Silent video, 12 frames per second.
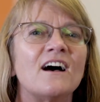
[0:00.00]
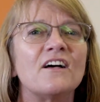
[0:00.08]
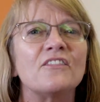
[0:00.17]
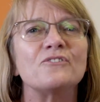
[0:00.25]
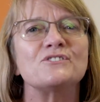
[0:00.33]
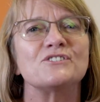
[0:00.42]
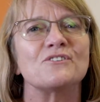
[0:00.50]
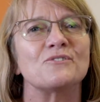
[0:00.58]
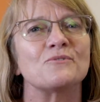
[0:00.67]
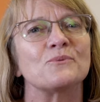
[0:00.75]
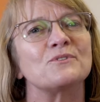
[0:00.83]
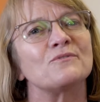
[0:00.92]
Other
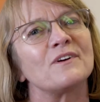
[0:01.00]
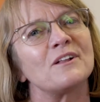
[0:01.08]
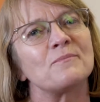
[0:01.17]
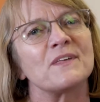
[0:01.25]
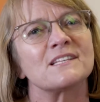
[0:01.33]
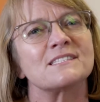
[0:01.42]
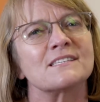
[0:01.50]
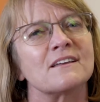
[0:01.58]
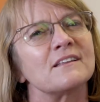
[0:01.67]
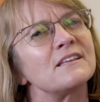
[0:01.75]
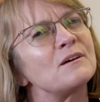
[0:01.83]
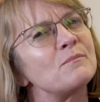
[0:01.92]
children will develop that
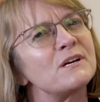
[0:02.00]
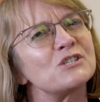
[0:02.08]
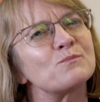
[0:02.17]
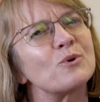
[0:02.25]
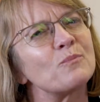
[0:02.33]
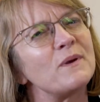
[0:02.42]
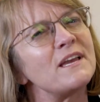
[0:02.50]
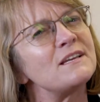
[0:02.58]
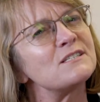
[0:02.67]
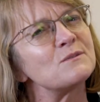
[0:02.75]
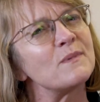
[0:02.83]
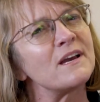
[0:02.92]
skill in a much more
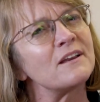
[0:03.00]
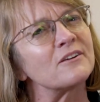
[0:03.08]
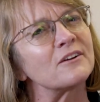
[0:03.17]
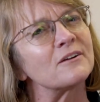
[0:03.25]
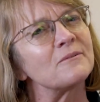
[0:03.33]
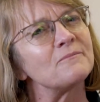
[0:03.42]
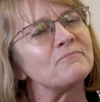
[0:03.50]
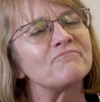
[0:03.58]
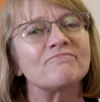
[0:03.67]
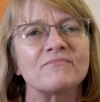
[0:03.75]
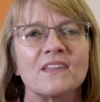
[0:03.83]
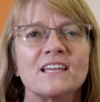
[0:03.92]
paced manner.
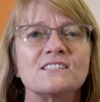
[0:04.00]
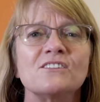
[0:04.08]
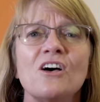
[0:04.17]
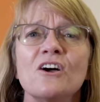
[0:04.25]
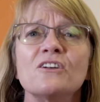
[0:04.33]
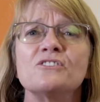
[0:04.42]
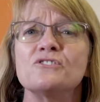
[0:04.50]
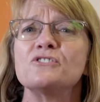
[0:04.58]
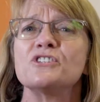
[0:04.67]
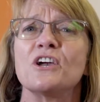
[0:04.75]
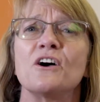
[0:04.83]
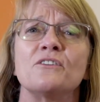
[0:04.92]
As long as your
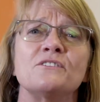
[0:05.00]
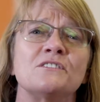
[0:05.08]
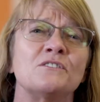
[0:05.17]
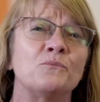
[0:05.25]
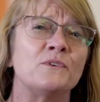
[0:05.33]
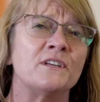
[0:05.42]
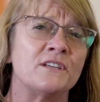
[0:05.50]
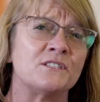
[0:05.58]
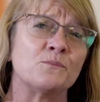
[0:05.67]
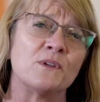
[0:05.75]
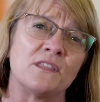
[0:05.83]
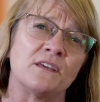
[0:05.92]
child
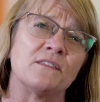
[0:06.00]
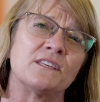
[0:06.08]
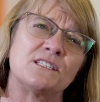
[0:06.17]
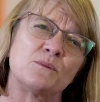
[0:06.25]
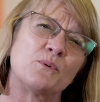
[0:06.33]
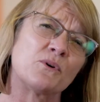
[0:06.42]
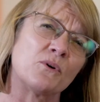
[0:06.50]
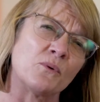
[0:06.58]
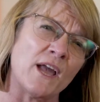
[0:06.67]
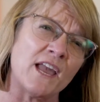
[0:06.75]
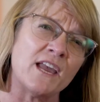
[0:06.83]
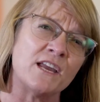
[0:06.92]
is within the
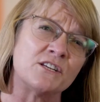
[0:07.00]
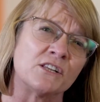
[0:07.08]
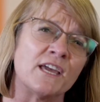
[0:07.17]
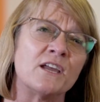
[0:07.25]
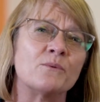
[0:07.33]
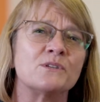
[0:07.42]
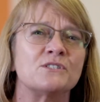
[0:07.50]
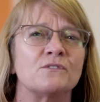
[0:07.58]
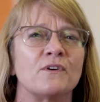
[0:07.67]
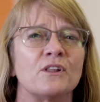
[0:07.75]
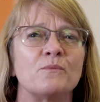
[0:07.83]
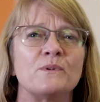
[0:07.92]
typical age language
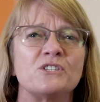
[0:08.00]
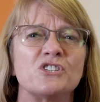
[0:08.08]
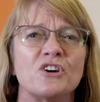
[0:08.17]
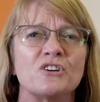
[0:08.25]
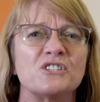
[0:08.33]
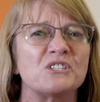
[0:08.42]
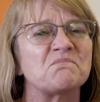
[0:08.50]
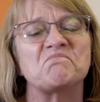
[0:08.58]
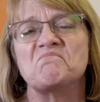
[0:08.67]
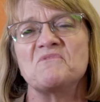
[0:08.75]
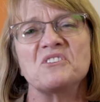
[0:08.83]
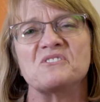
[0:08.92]
development chart,
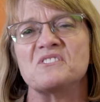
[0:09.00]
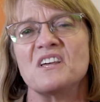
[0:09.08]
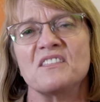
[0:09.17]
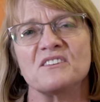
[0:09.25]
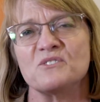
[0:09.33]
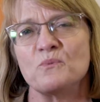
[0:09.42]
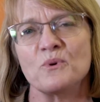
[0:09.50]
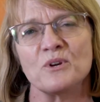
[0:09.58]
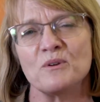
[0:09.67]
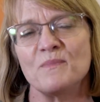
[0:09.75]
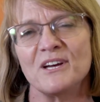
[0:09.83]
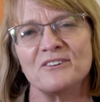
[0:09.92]
there's nothing to
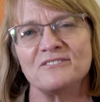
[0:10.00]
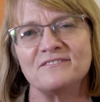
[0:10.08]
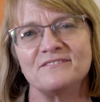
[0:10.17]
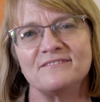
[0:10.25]
worry about.